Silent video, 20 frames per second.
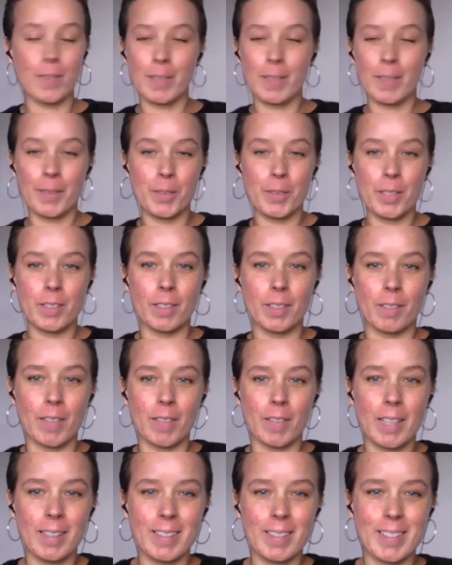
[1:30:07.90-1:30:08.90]
I would just
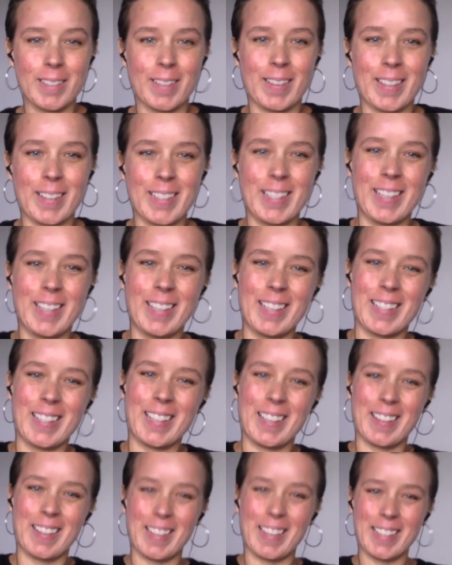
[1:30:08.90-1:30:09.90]
agree. So
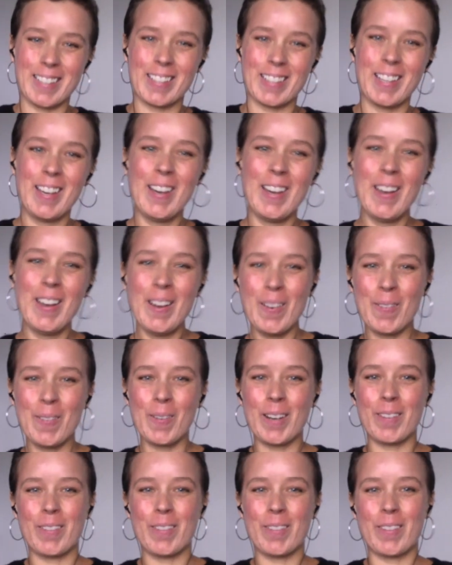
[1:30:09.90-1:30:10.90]
that's
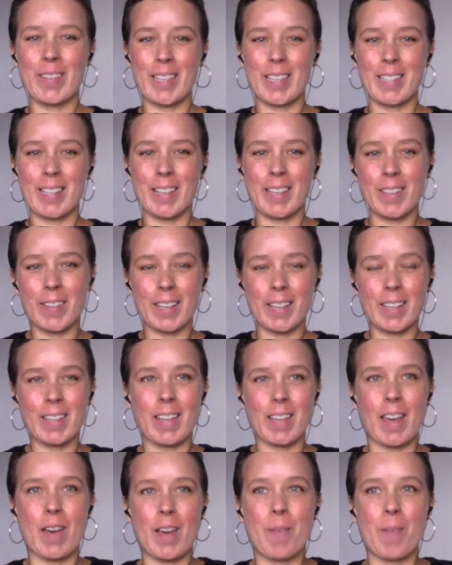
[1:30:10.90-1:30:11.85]
one of the things that I think.